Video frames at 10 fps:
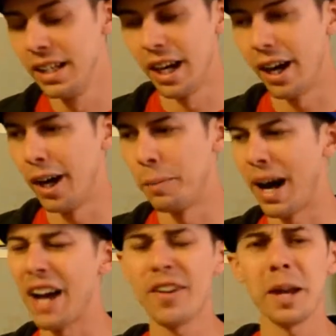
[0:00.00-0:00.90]
um,
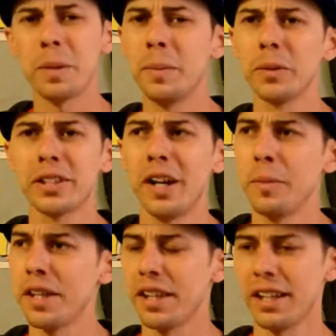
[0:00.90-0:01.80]
I've had people tell
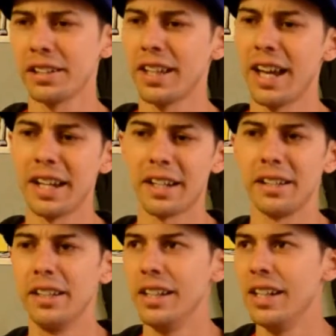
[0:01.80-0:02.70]
me things like,
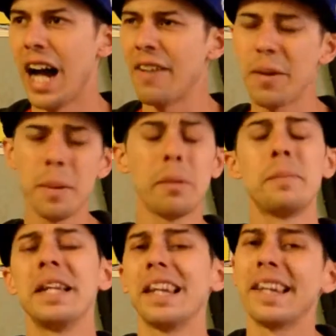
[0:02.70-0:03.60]
I've had people
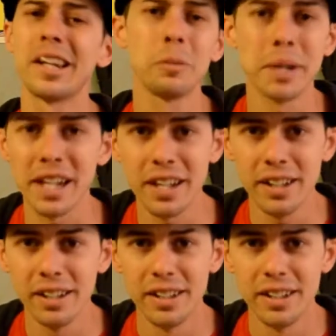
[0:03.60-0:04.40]
belittle me.